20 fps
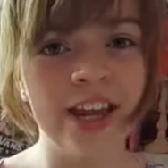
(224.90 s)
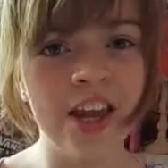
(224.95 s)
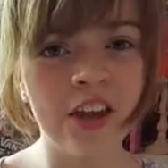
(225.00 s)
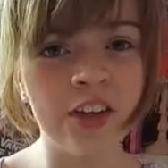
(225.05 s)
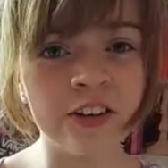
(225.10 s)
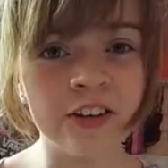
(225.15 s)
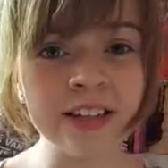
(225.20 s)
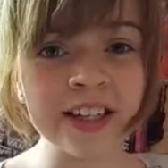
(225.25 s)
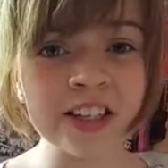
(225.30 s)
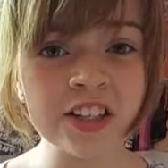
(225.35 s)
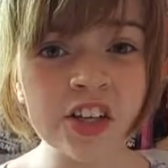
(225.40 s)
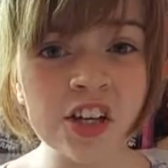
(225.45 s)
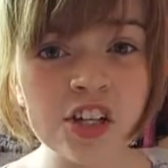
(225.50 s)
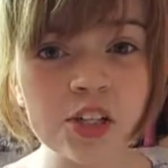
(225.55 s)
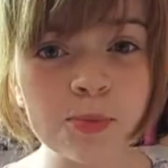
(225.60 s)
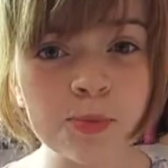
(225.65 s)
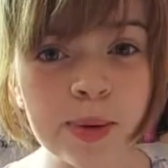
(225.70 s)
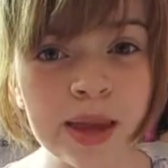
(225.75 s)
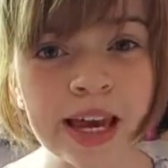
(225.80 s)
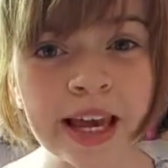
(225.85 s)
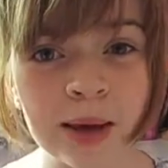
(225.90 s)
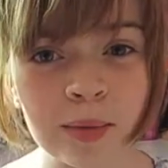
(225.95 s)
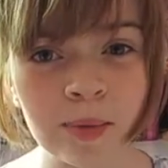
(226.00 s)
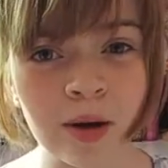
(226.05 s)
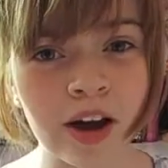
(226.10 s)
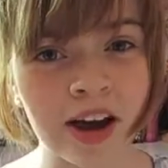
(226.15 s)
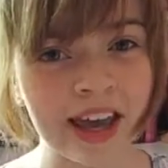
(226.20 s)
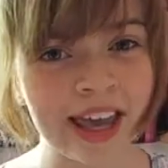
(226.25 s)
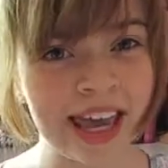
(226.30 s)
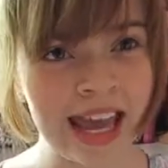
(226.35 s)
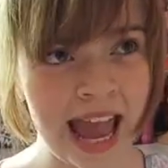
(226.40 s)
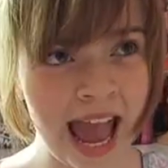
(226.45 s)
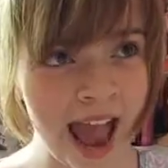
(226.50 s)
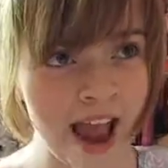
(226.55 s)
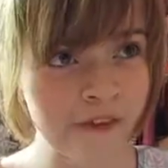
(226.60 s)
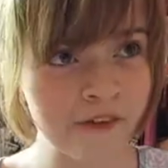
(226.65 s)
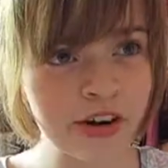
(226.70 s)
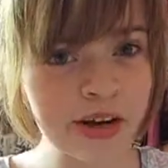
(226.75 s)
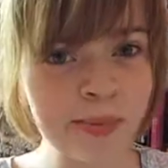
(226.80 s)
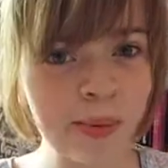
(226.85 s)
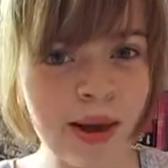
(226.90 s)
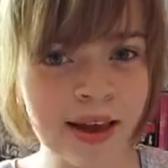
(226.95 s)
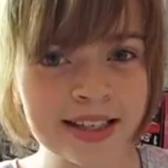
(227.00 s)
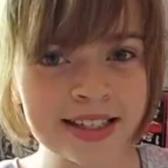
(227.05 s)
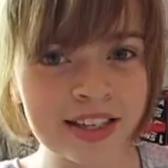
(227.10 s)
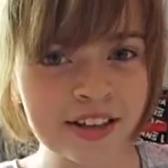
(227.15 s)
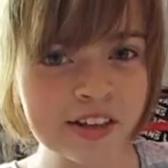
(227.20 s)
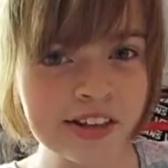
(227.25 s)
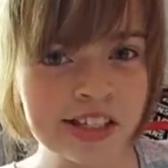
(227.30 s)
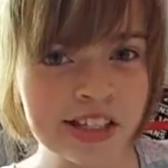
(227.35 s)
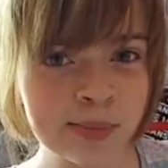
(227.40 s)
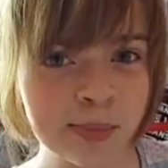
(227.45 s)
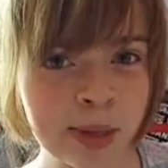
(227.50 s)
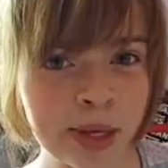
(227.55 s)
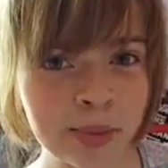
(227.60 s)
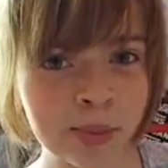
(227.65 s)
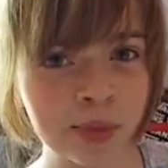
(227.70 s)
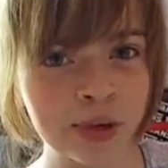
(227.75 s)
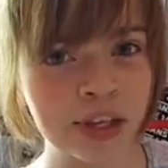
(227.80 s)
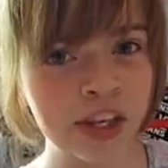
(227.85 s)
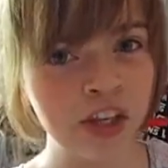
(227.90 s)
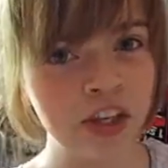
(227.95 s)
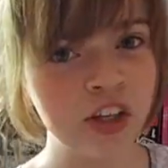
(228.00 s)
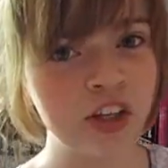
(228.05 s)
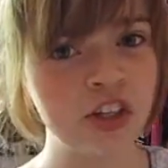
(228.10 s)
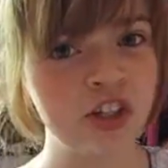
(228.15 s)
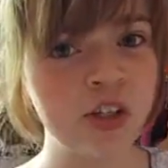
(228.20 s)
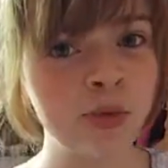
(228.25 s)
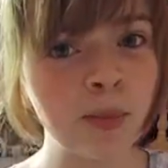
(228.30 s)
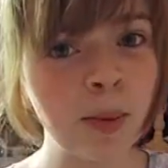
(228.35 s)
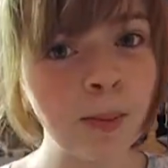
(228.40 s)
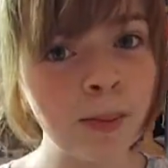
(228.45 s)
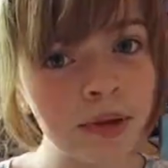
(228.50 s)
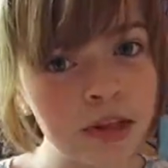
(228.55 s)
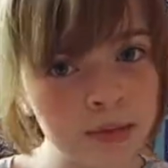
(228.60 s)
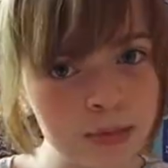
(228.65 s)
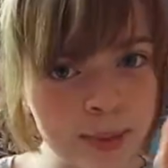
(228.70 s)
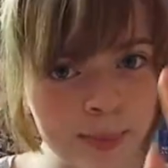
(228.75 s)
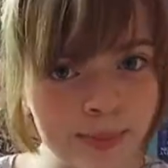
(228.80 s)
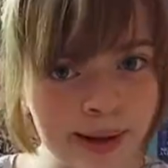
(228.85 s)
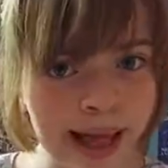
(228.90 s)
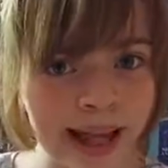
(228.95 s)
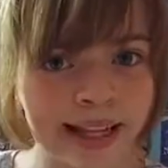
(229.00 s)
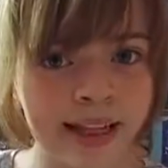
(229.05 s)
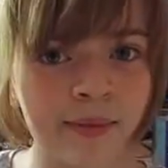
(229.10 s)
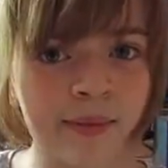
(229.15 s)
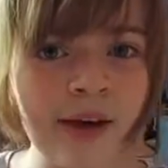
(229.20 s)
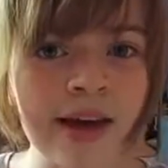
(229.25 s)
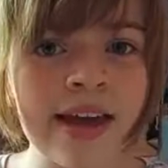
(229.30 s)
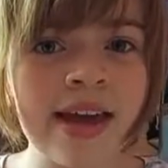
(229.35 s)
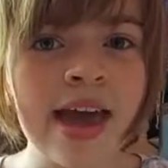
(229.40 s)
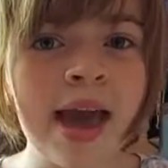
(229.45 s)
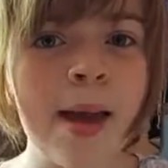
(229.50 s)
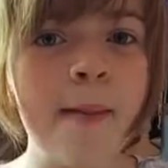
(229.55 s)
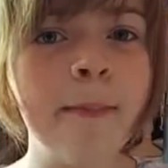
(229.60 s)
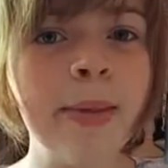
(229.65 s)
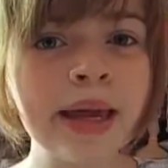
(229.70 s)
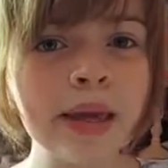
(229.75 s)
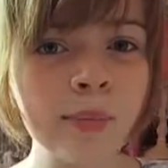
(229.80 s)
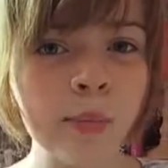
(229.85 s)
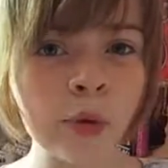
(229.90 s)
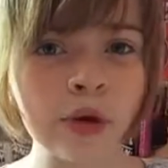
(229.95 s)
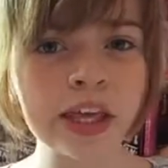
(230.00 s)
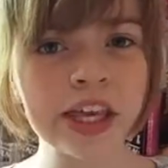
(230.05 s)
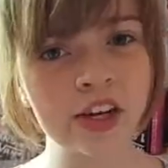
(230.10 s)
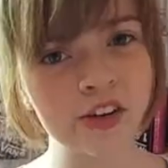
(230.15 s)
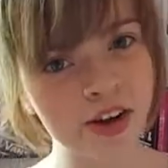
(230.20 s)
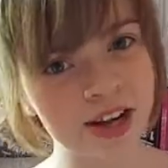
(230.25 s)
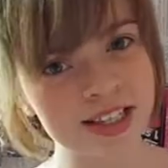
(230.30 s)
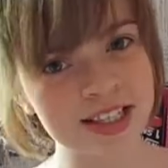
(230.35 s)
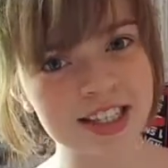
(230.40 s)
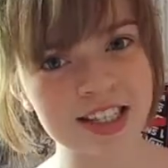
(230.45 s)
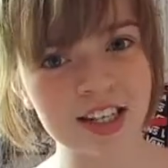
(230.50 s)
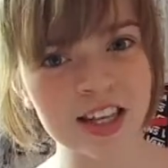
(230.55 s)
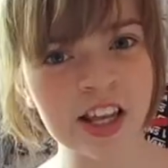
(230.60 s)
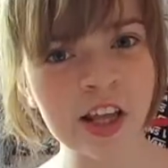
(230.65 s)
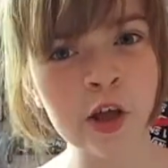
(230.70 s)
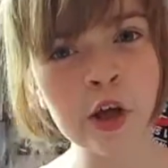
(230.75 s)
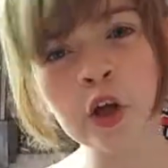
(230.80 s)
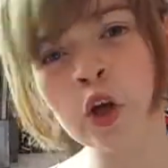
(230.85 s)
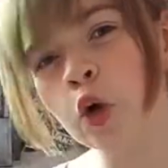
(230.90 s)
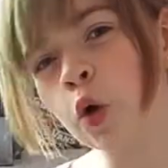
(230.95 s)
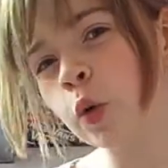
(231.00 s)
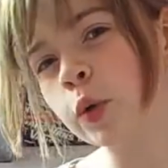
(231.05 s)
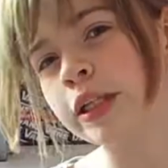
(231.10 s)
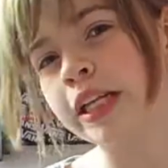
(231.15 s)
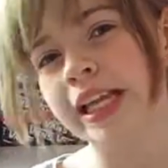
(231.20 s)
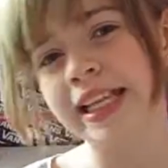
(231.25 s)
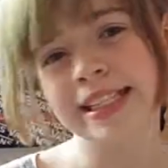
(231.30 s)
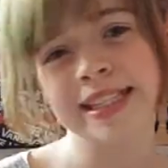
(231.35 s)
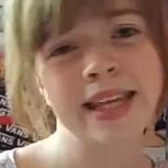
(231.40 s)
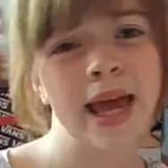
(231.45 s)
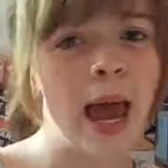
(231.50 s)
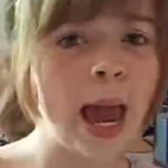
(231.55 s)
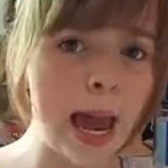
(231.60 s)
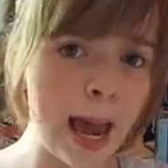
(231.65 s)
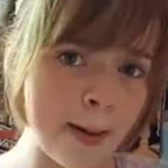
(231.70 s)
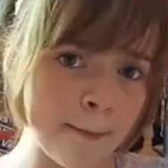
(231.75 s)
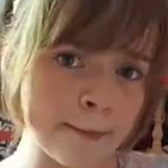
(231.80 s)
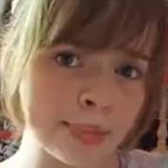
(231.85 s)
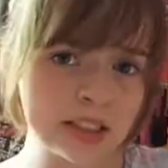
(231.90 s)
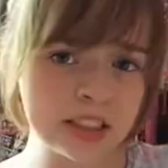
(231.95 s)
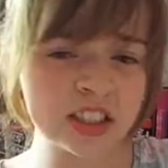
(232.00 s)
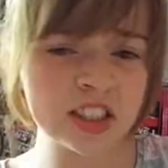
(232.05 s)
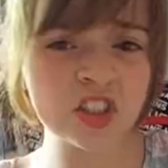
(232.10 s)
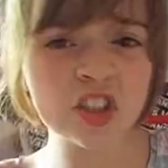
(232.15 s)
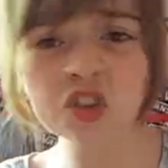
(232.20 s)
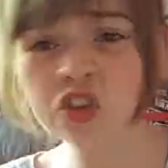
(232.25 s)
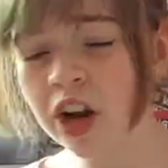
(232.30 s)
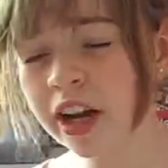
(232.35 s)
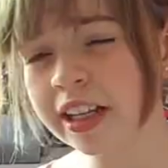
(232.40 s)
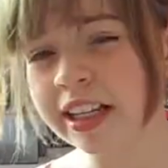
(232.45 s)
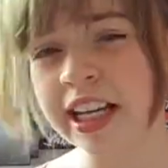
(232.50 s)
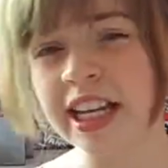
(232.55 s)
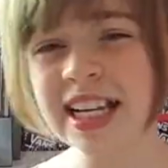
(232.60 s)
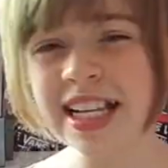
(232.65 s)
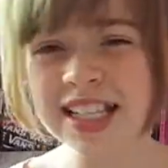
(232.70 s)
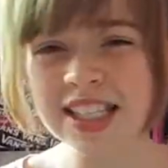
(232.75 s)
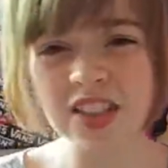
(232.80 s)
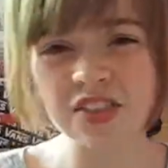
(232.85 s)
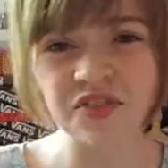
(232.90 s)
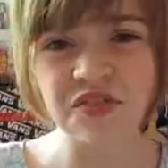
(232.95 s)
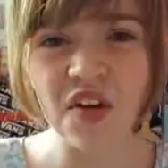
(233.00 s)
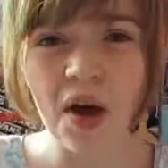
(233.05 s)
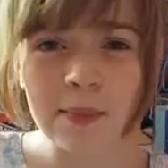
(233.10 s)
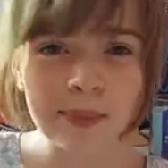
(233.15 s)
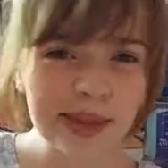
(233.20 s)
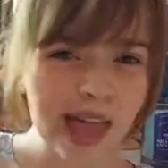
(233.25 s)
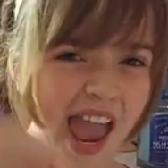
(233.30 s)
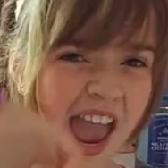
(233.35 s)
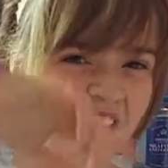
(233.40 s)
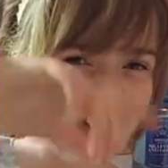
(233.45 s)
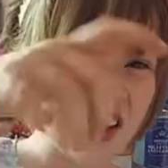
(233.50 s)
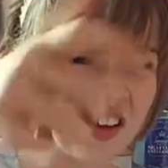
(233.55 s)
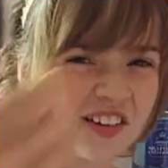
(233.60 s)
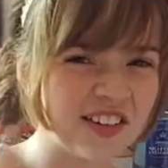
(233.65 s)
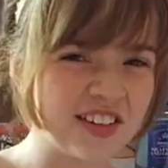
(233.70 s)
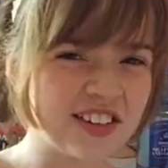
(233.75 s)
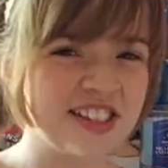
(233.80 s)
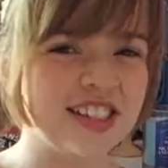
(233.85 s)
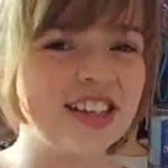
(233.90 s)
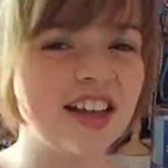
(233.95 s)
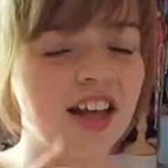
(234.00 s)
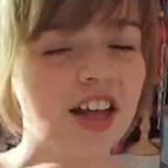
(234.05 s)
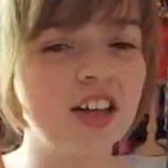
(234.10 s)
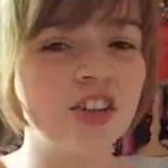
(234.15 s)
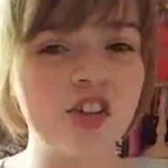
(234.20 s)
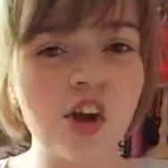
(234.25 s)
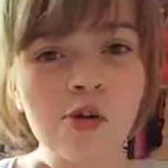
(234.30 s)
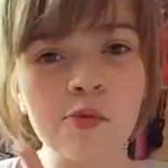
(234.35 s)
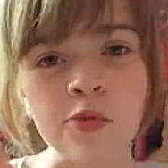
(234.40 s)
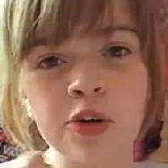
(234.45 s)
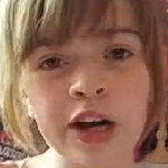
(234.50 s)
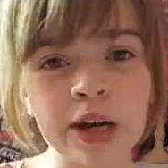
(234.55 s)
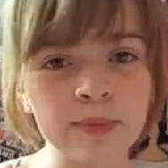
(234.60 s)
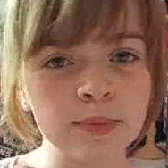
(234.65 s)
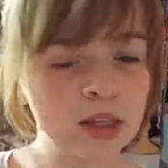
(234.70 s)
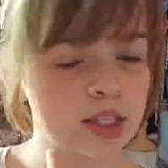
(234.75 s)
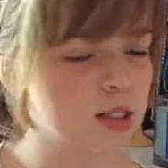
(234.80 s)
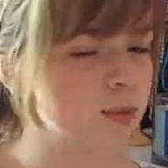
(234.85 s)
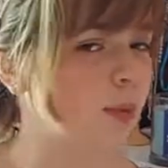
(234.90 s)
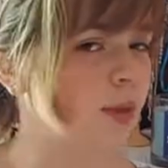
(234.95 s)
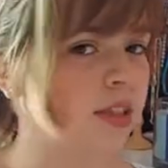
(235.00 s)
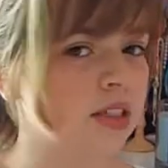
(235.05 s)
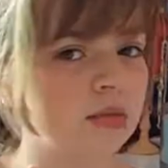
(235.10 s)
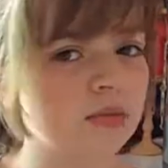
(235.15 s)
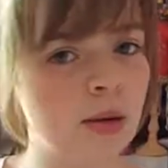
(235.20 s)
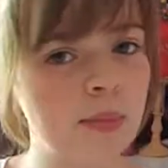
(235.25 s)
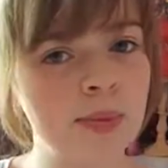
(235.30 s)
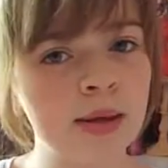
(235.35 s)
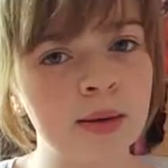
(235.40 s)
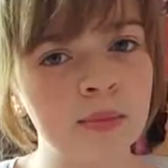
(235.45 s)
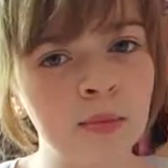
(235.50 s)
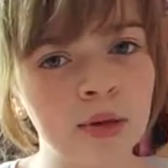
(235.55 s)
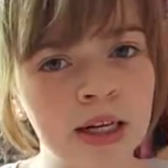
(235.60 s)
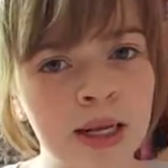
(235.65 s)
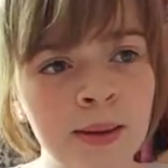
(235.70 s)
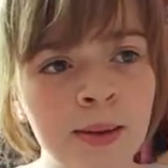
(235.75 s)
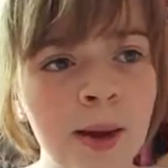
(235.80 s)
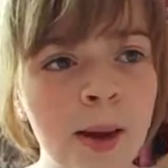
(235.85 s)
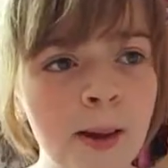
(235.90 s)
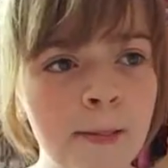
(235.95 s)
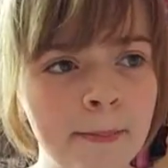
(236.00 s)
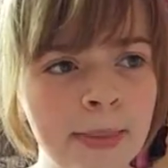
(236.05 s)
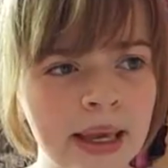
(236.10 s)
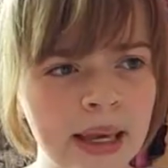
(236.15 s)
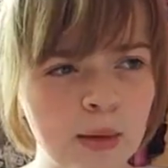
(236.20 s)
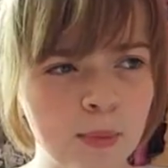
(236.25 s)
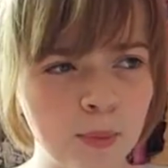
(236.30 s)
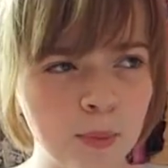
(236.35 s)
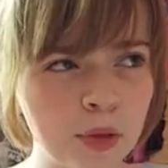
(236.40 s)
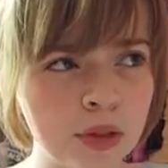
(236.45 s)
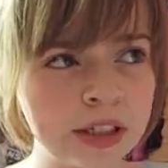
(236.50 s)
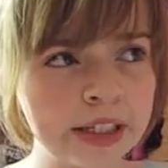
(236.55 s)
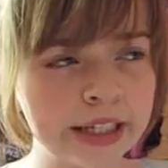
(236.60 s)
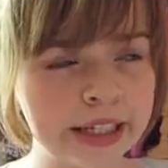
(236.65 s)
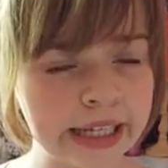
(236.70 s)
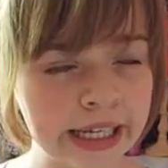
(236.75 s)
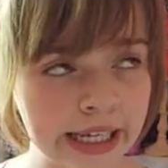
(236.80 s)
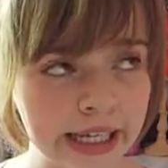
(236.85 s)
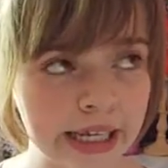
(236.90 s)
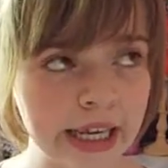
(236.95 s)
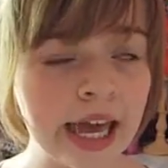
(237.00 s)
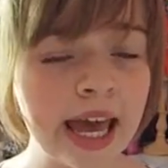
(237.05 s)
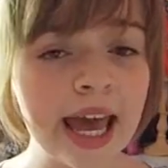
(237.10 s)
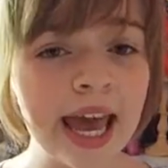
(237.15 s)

you need to use PicMonkey. Every person uses PicMonkey on YouTube, well, most people anyway. PicMonkey creates the coolest but trendiest thumbnails. Don't worry, I'm not sponsored by PicMonkey.